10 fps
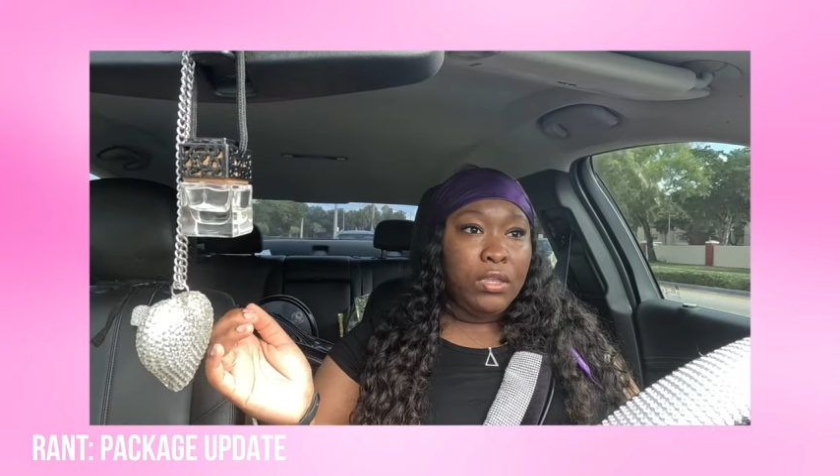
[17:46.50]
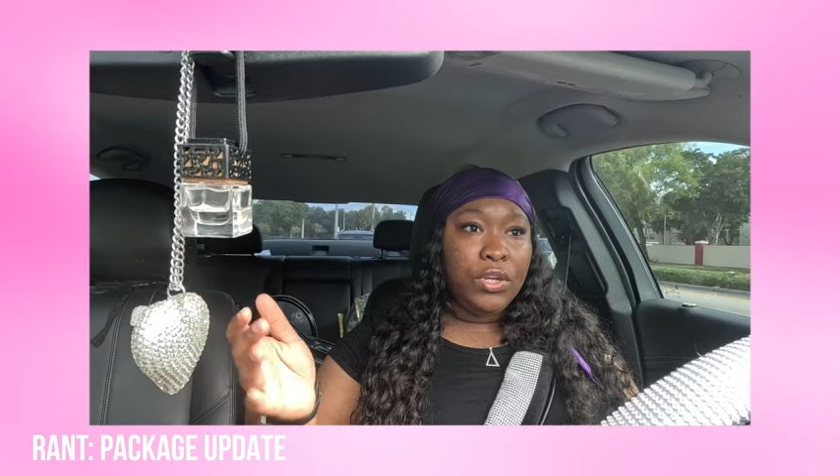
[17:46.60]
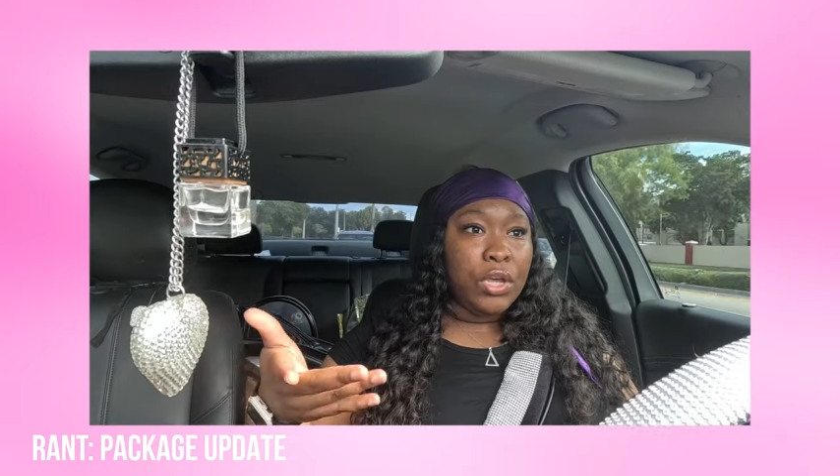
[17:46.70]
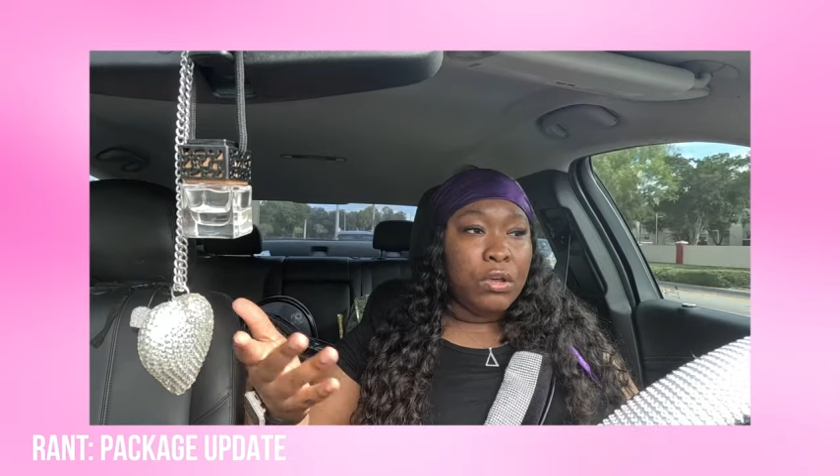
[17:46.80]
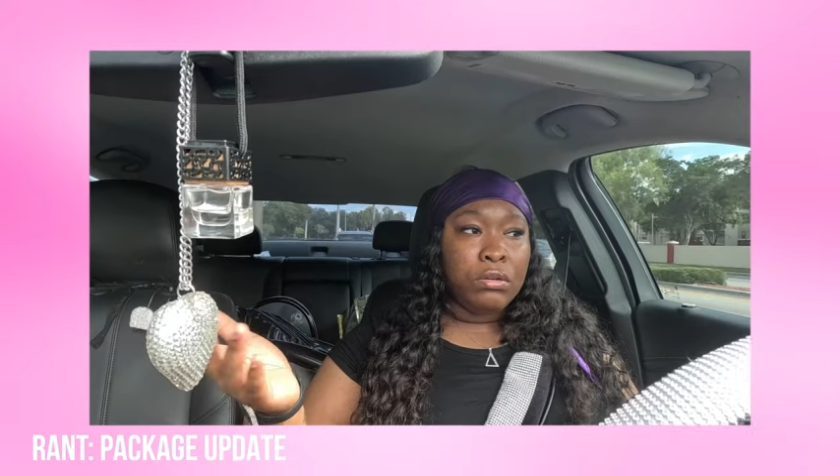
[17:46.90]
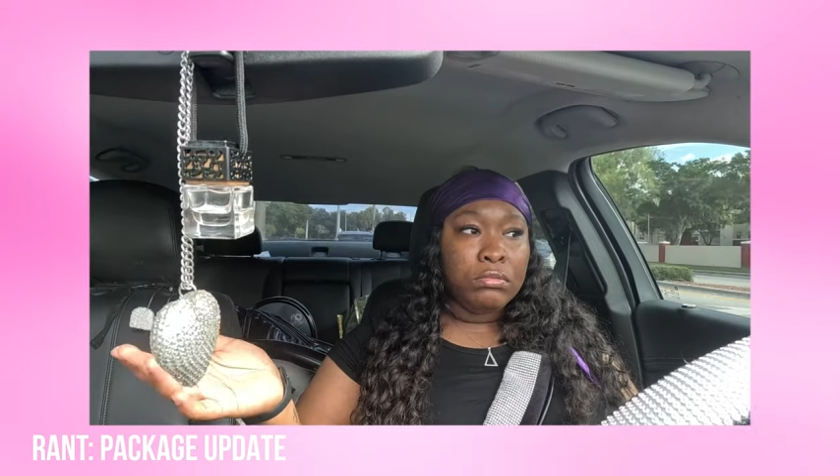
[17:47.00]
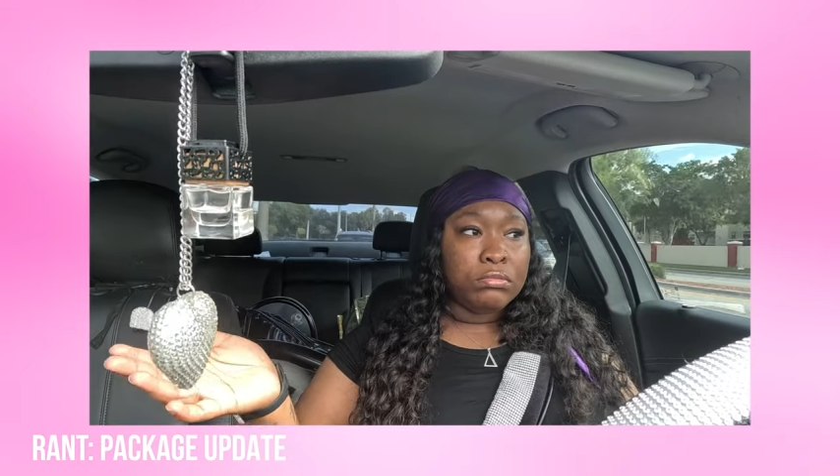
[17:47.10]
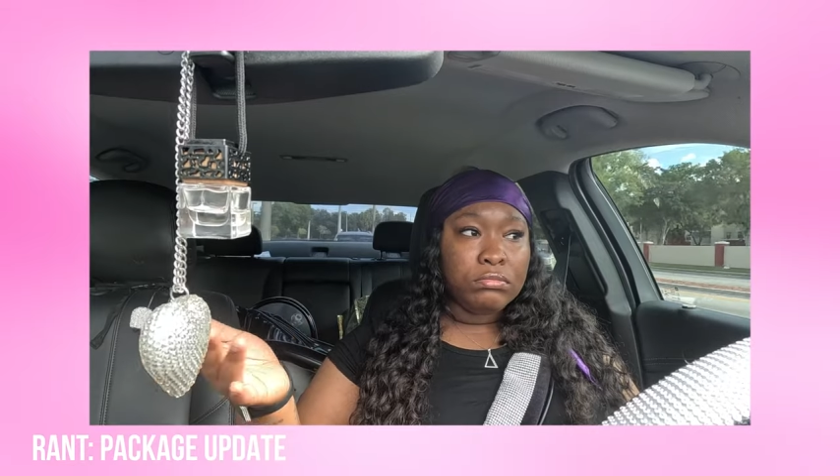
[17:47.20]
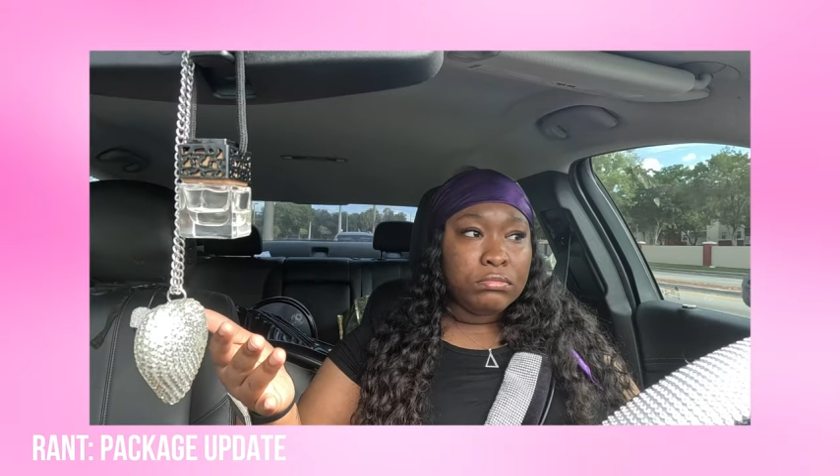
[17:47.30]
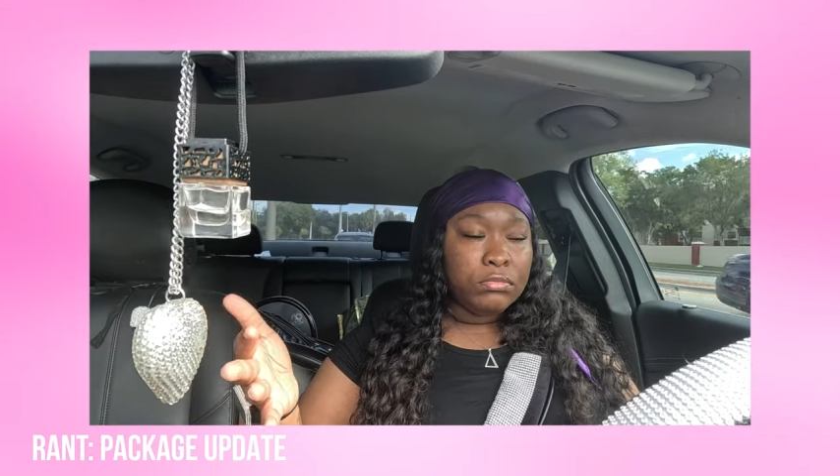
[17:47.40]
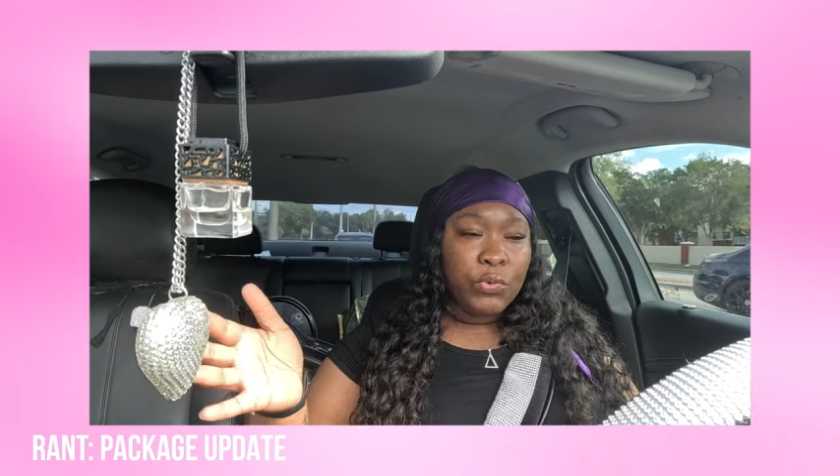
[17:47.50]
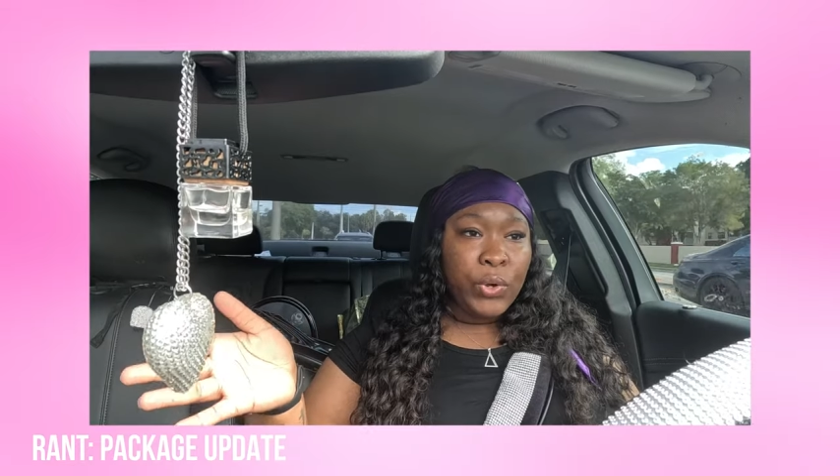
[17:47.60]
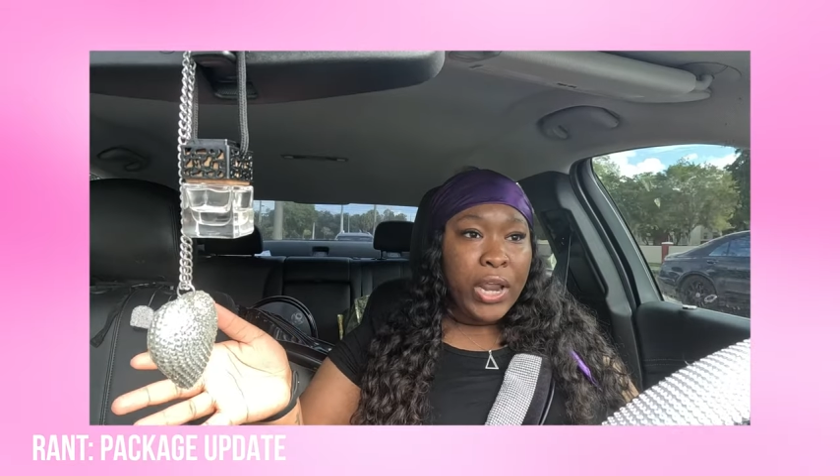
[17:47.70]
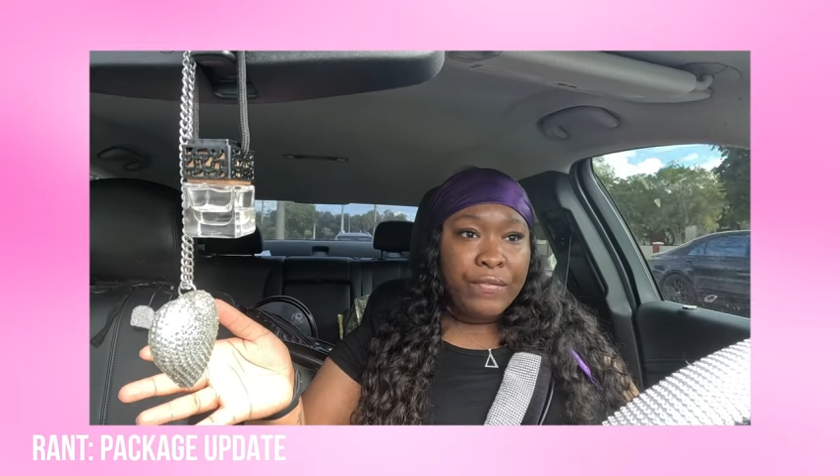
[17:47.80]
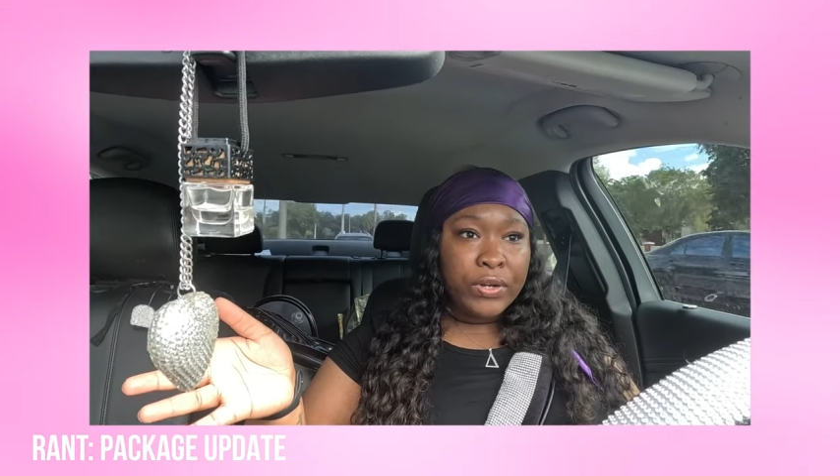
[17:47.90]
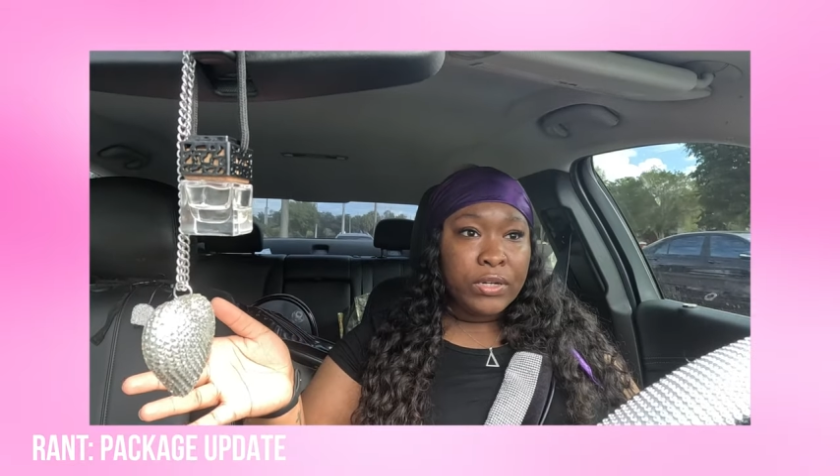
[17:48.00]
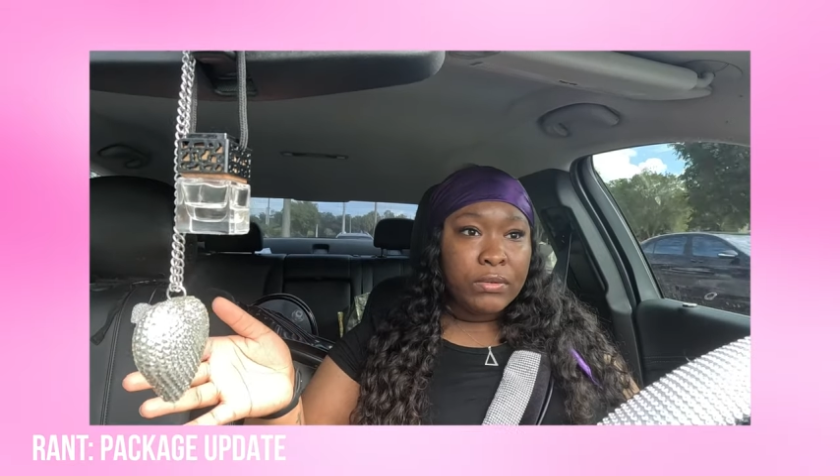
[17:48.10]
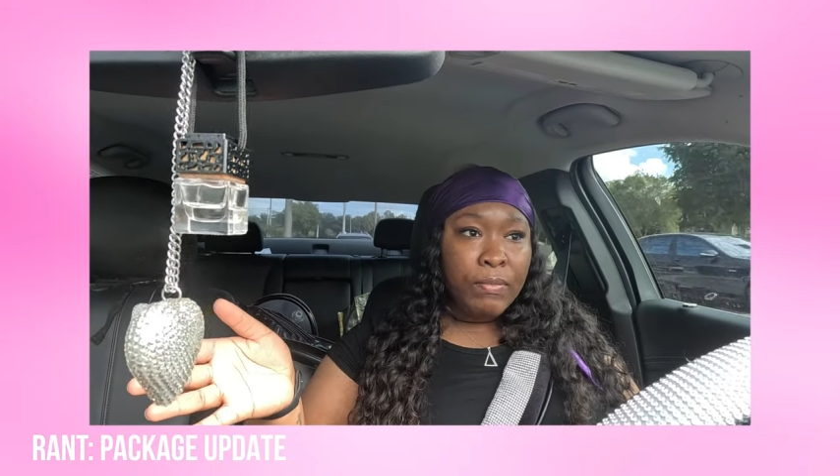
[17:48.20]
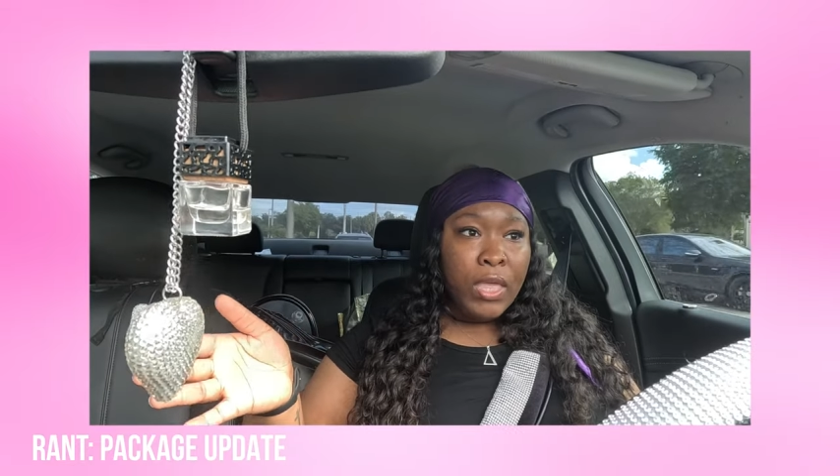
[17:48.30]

you know, whatever.